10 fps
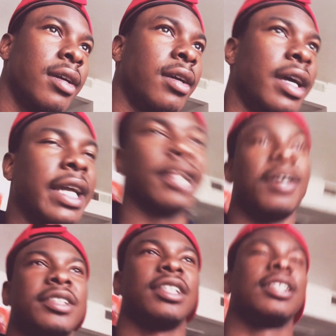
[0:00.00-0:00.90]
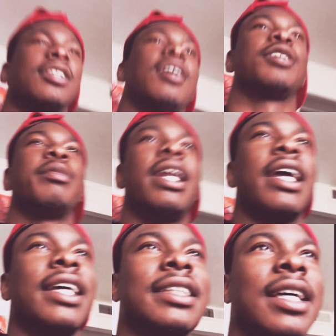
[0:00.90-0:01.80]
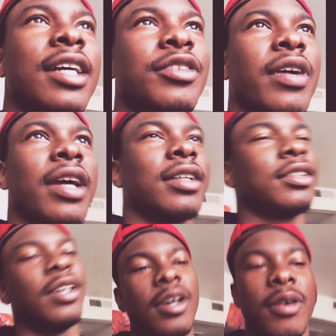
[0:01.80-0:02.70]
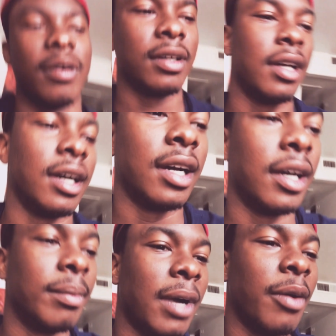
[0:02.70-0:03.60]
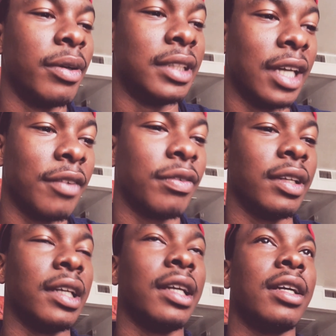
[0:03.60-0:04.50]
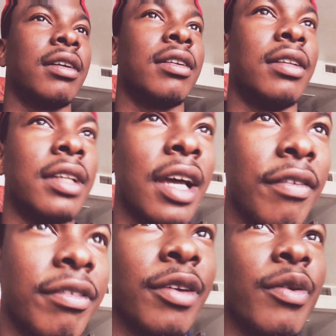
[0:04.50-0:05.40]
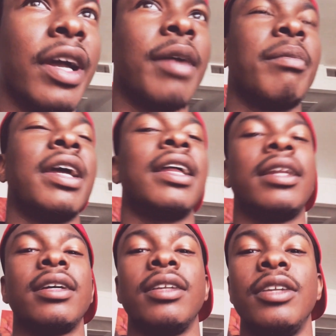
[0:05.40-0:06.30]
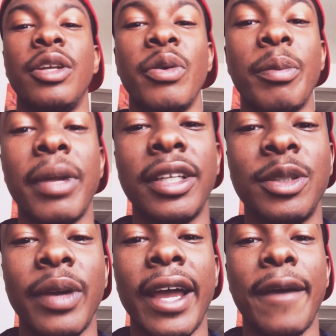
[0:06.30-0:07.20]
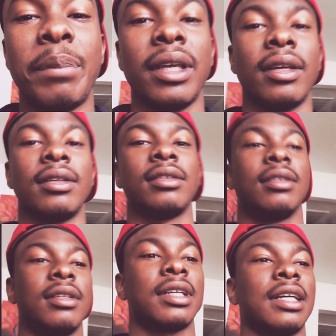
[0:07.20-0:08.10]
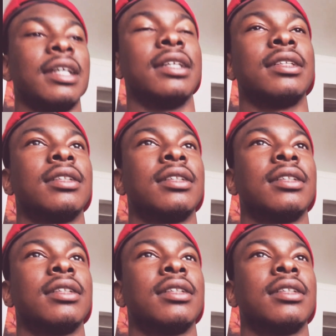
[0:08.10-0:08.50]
I get lost in the sauce, man. I get sidetracked. So I would definitely recommend do what makes you happy, because